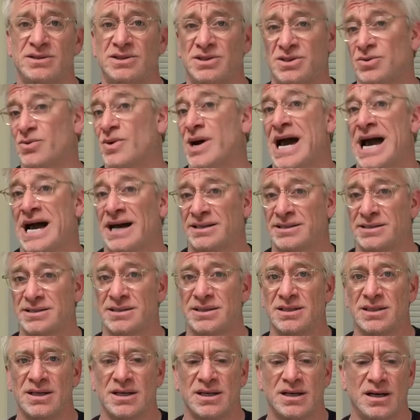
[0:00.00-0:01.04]
to act
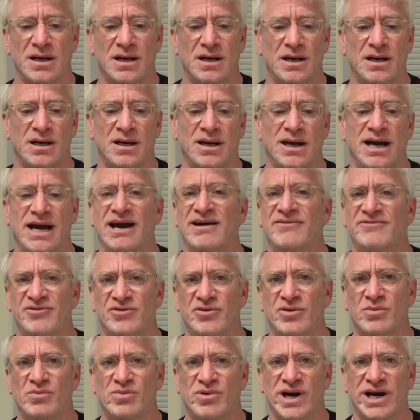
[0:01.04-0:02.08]

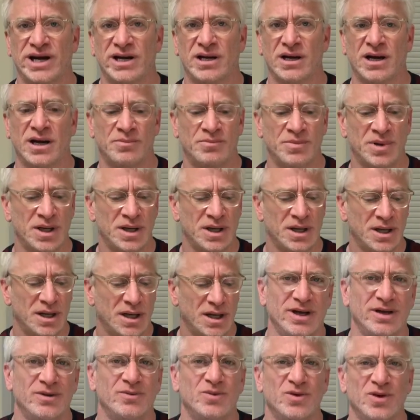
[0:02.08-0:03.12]
after a breakup.
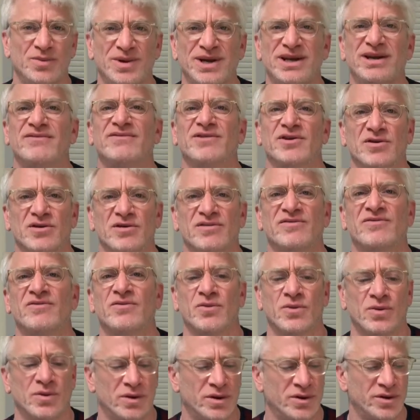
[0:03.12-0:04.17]
It will be difficult
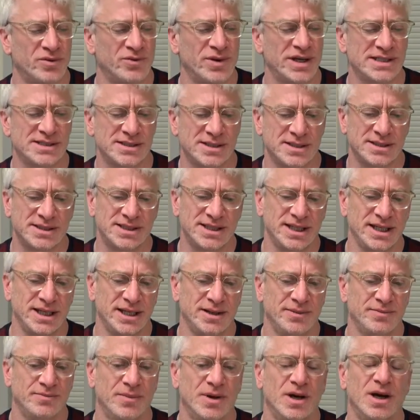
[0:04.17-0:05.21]
for the rest of the
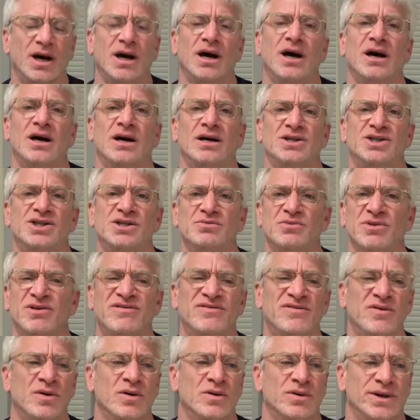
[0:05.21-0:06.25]
team to move
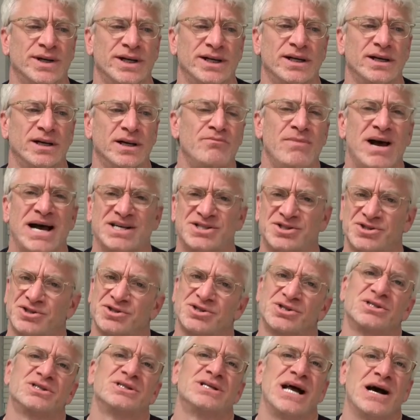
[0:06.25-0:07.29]
forward.
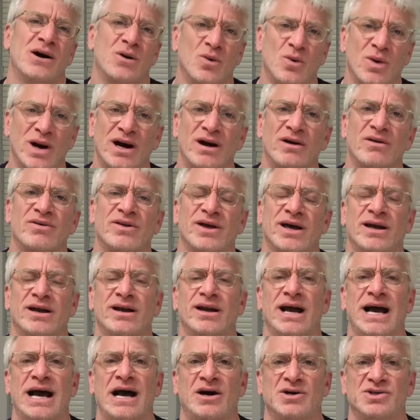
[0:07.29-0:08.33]
Masters is now aware that
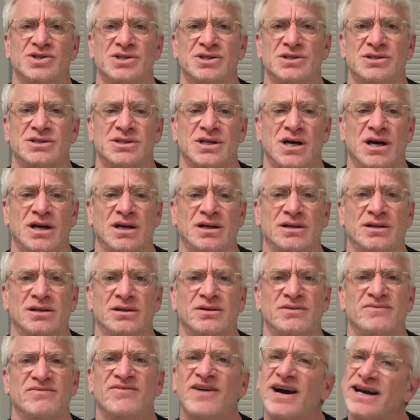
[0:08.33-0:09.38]
House is
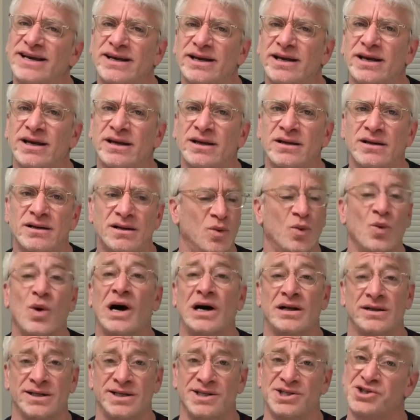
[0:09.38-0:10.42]
on Vicodin
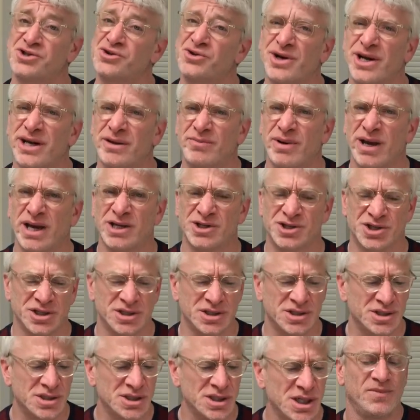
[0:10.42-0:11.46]
while he's treating
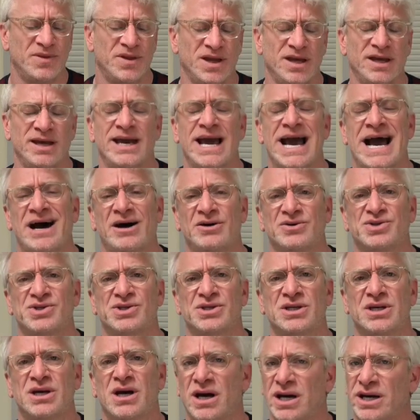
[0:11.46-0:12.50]
patients. The
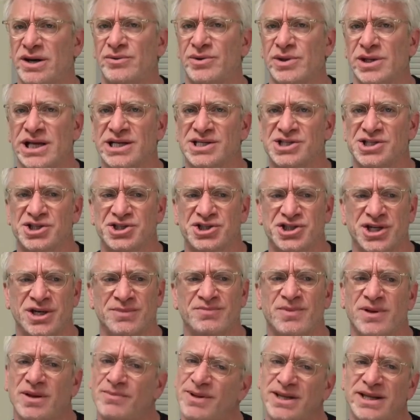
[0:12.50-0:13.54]
House-Cuddy
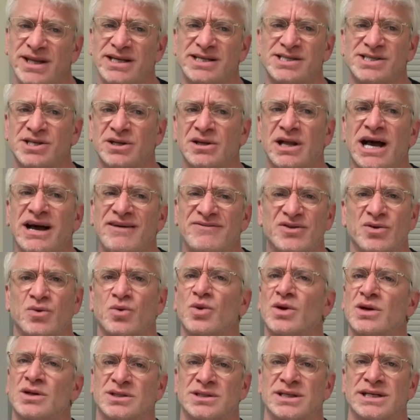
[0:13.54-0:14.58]
relationship, they still have to
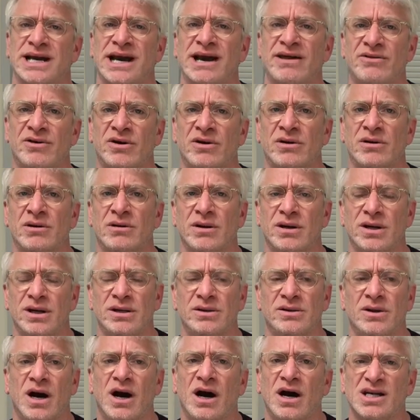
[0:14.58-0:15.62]
work together
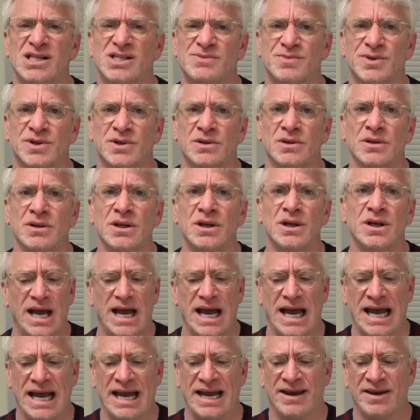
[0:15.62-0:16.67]
in the hospital,
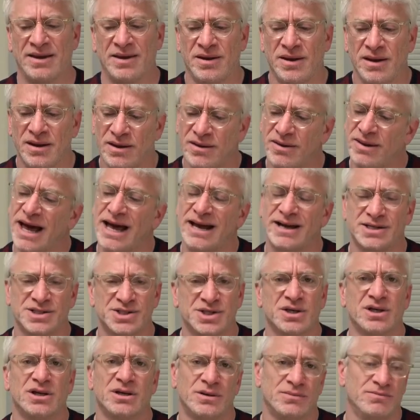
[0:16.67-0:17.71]
and that is
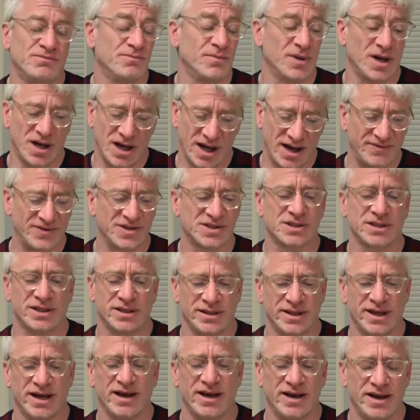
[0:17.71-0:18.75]
going to, obviously
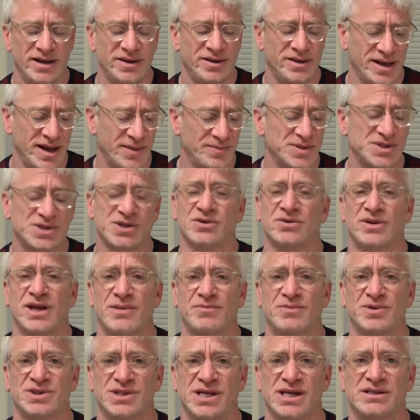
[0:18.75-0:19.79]
in the episode,
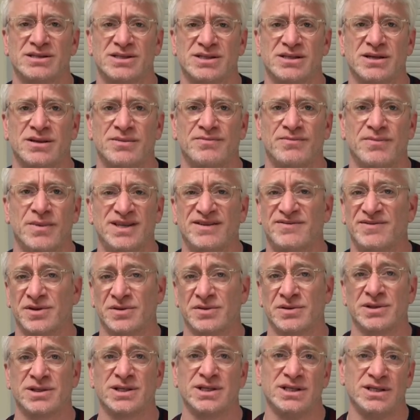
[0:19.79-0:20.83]
that presents some
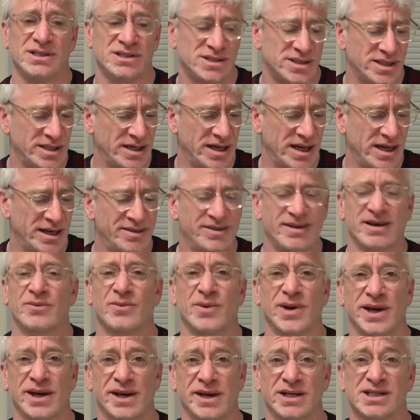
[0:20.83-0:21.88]
difficulties, and I think
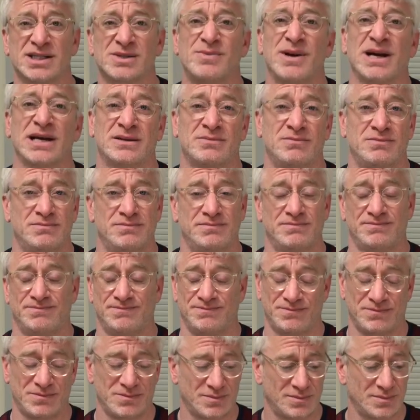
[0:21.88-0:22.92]
we can expect
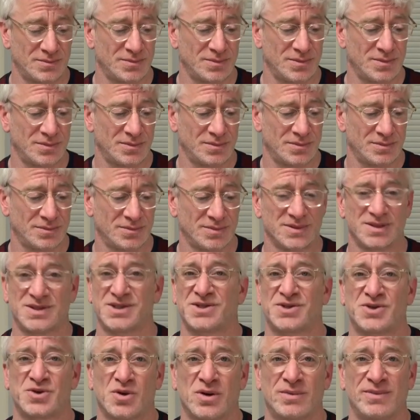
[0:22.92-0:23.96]

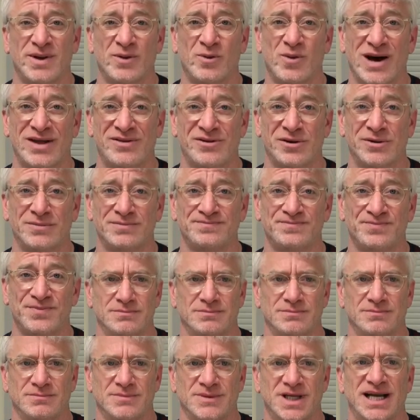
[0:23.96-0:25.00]
stormy weather.
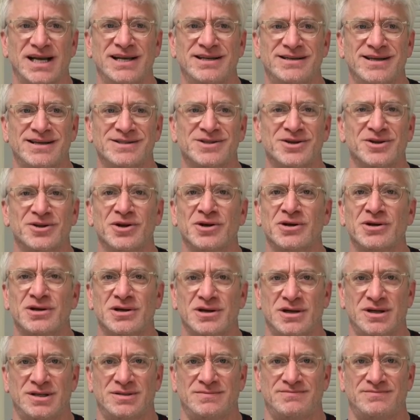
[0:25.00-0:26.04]
It doesn't look
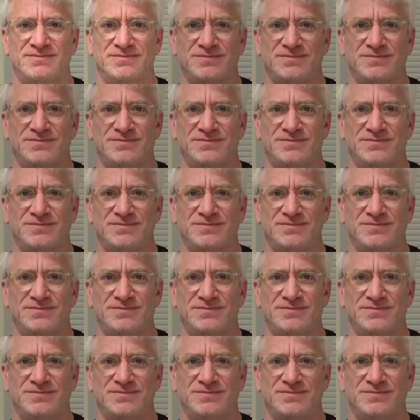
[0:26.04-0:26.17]
good.